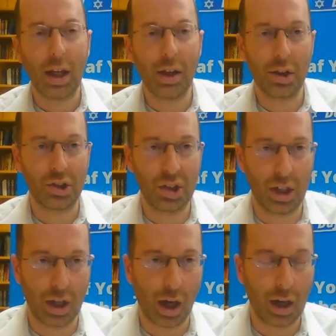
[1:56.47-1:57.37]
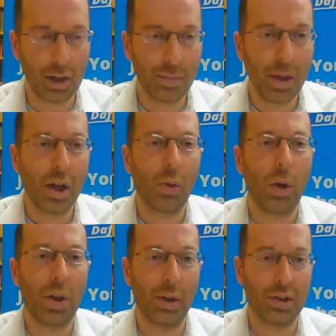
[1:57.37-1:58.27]
the synagogue, where
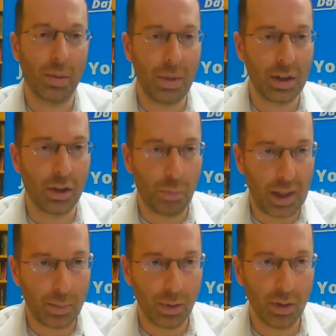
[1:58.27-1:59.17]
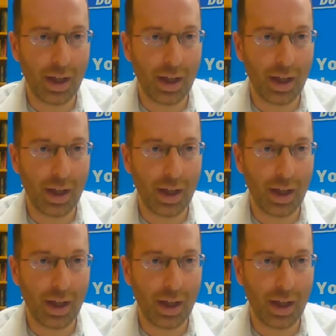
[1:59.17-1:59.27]
there is a minyan of people